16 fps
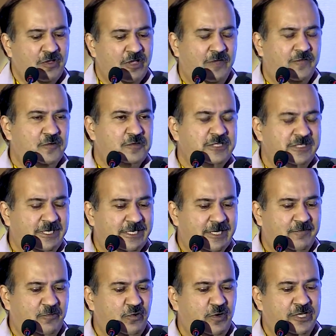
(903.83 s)
if you see the
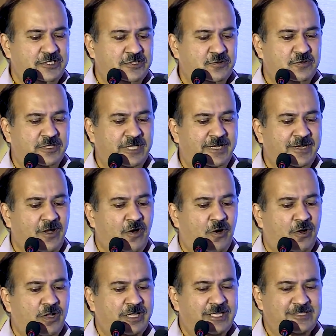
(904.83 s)
WHO, then
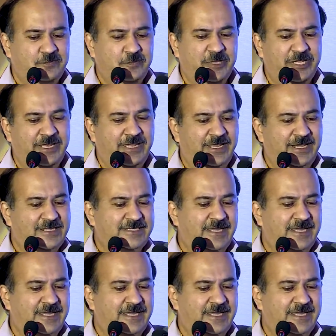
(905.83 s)
all these pinheads,